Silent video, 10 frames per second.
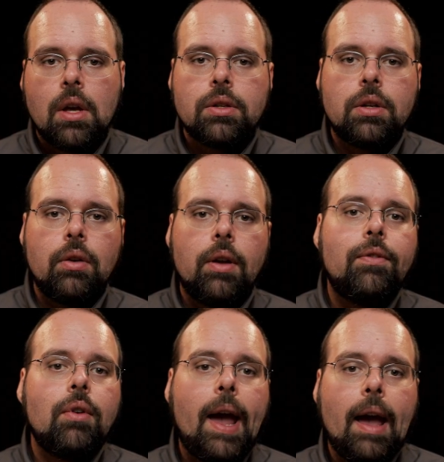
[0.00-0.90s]
So if
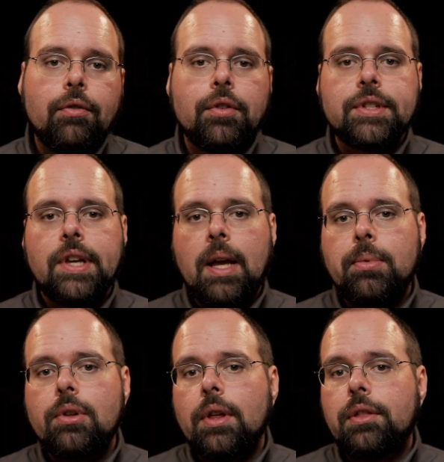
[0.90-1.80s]
you have, for
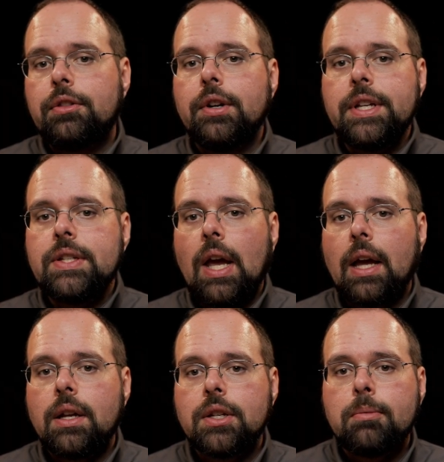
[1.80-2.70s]
example, a 30
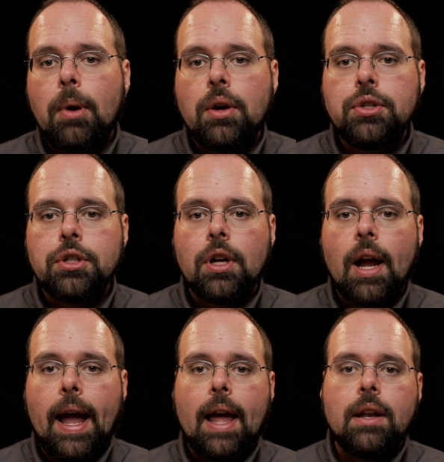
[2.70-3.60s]
second
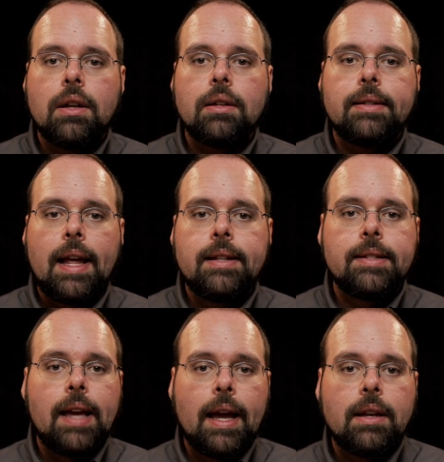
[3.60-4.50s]
exposure and 10
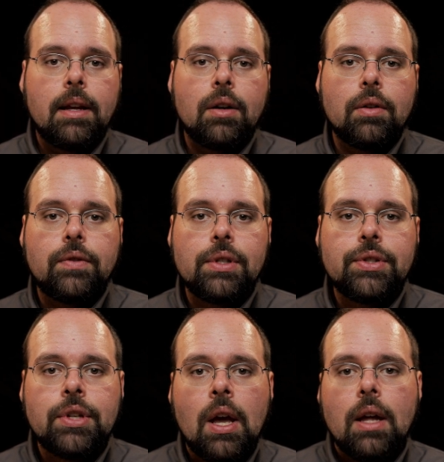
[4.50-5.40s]
second intervals,